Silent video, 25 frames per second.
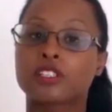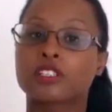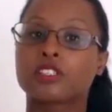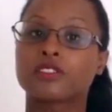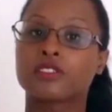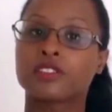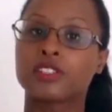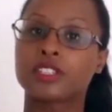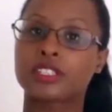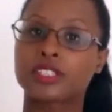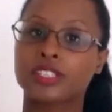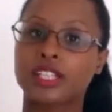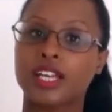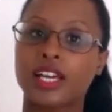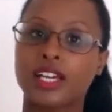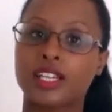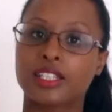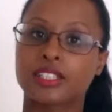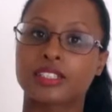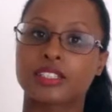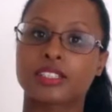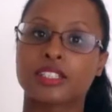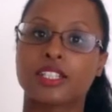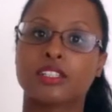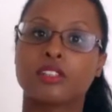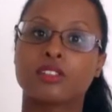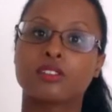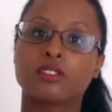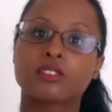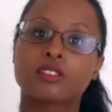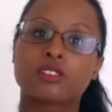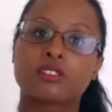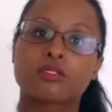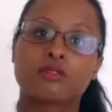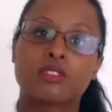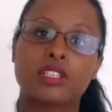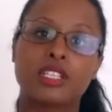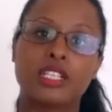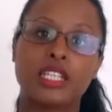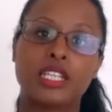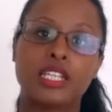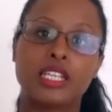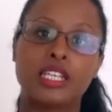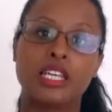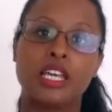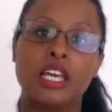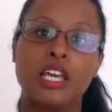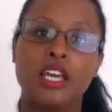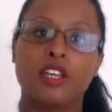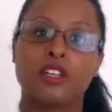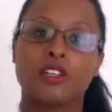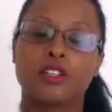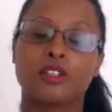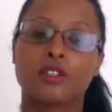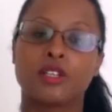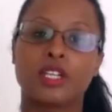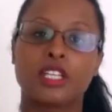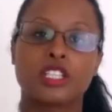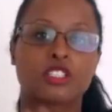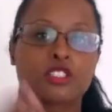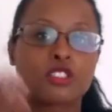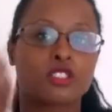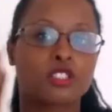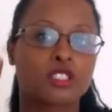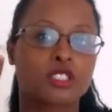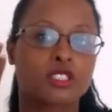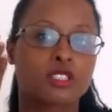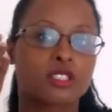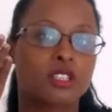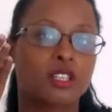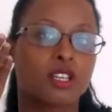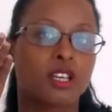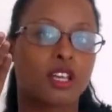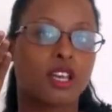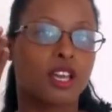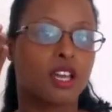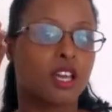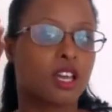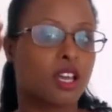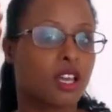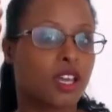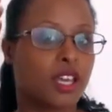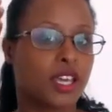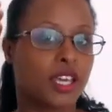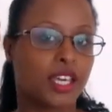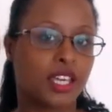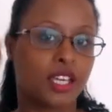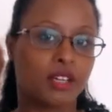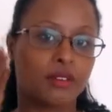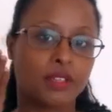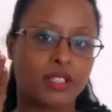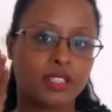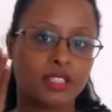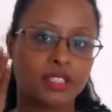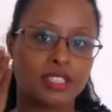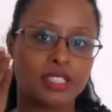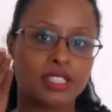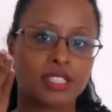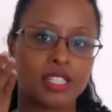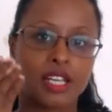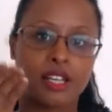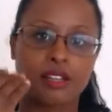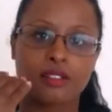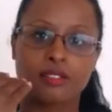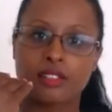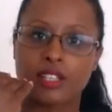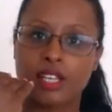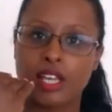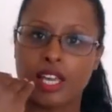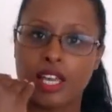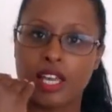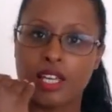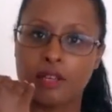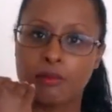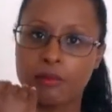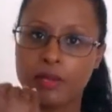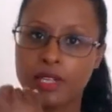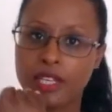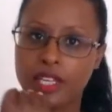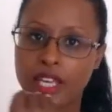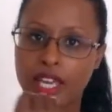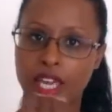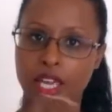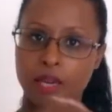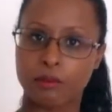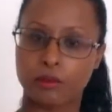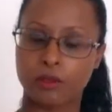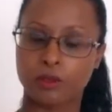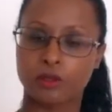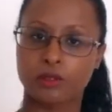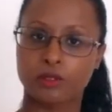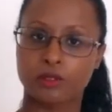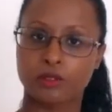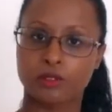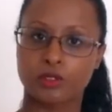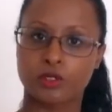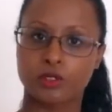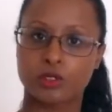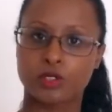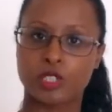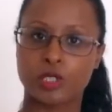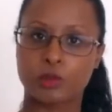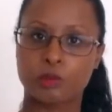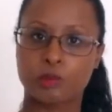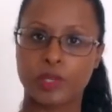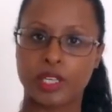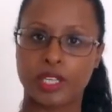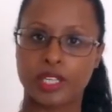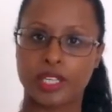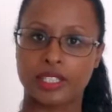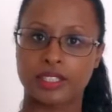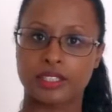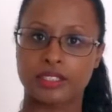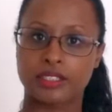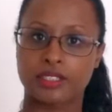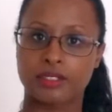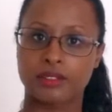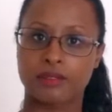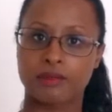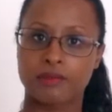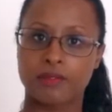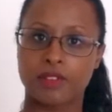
of the signs. They don't really, it's just hearing the sound and being able to speak it.